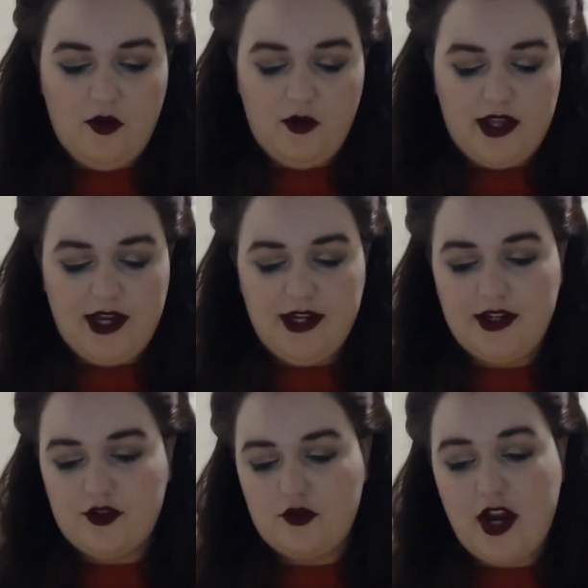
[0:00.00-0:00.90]

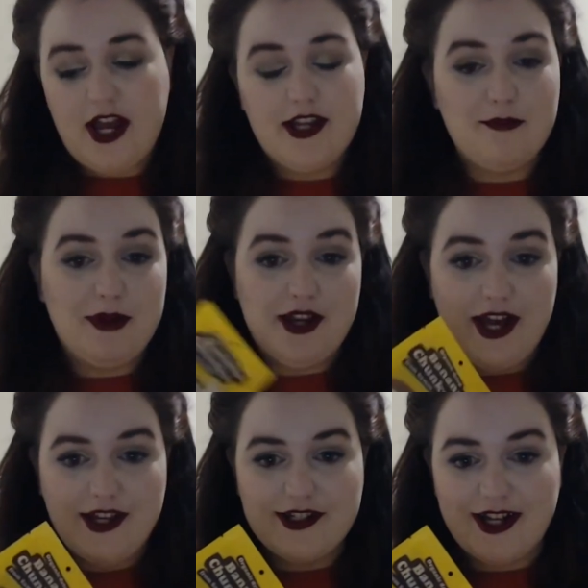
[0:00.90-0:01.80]
Organic dried
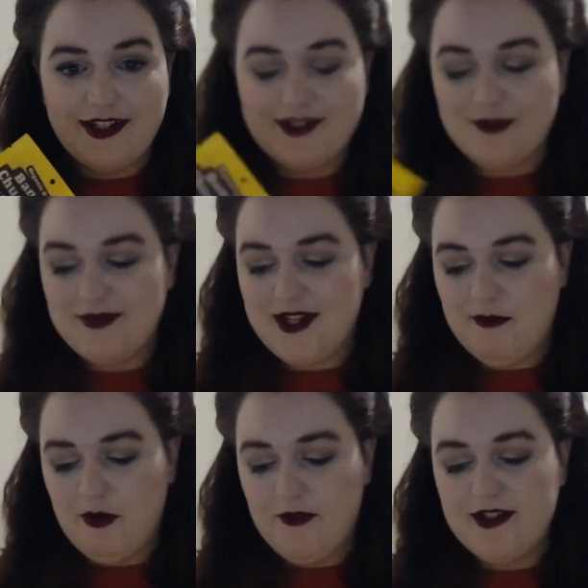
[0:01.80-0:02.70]
banana chunks from Samoa.